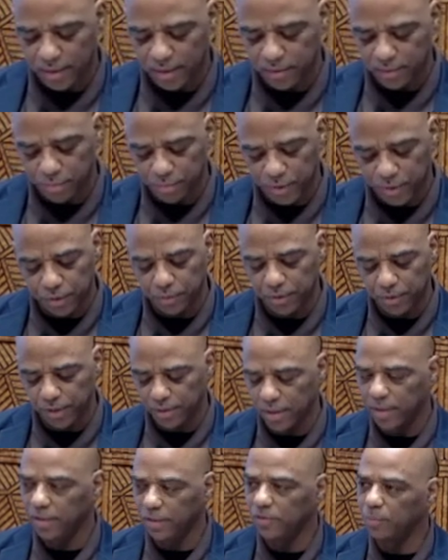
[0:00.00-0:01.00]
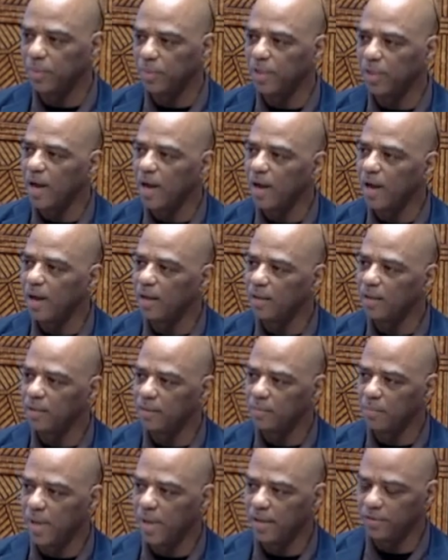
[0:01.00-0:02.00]
beauty that is beyond
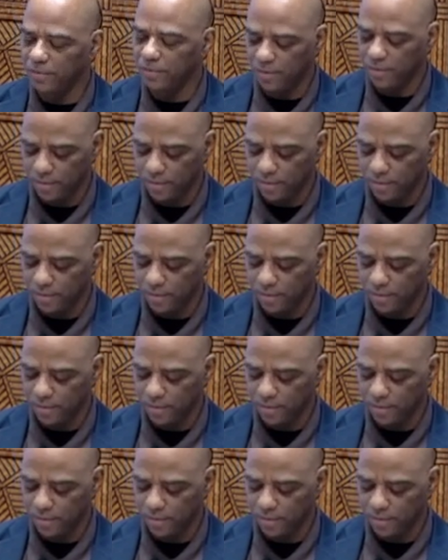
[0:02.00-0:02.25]
measure.